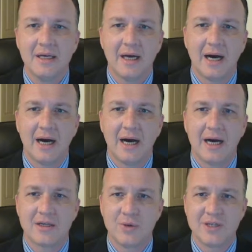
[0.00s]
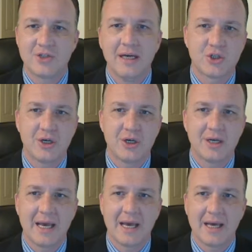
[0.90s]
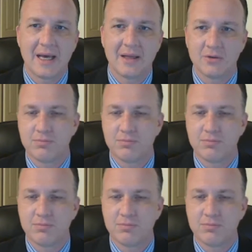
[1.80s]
restructure it and